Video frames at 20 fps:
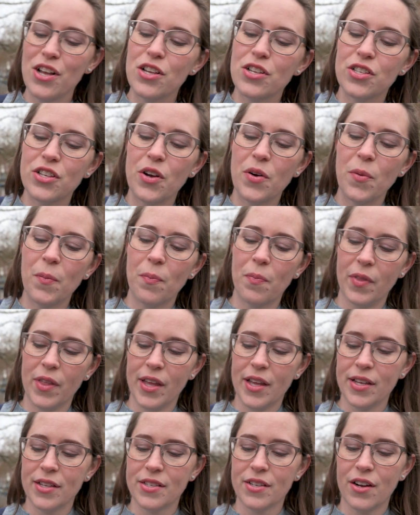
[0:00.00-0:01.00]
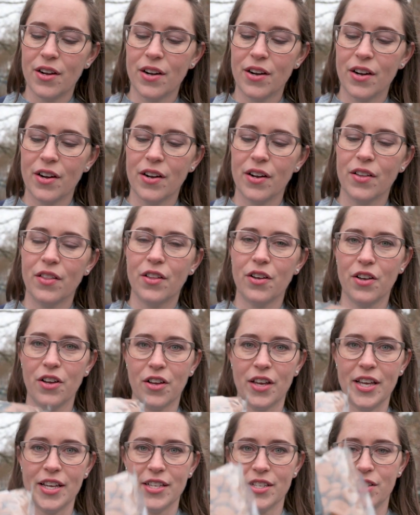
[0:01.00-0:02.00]
So these are the
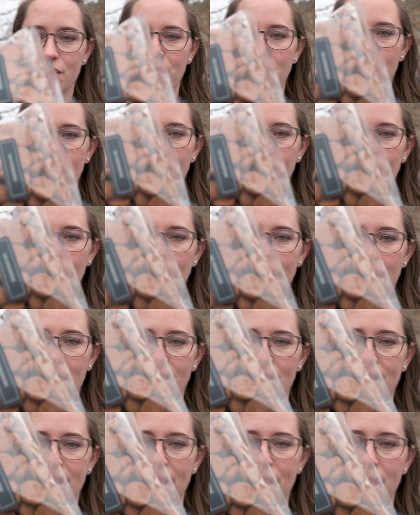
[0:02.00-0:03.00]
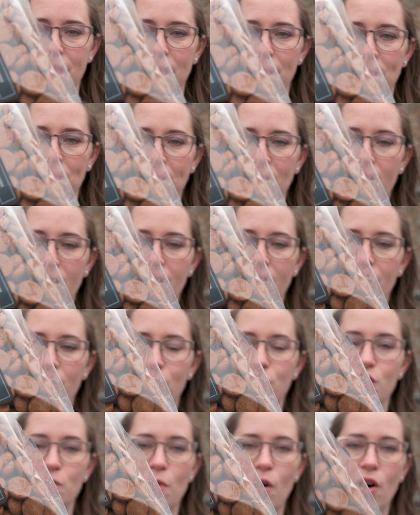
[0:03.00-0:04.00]
cookies. So they're very
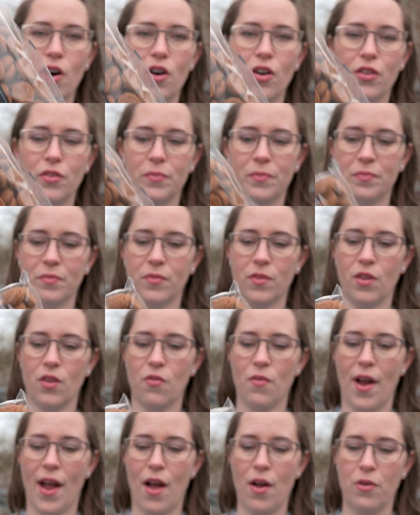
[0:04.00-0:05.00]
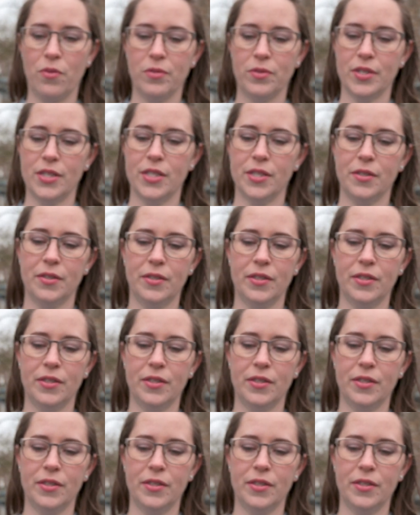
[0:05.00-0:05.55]
small, round.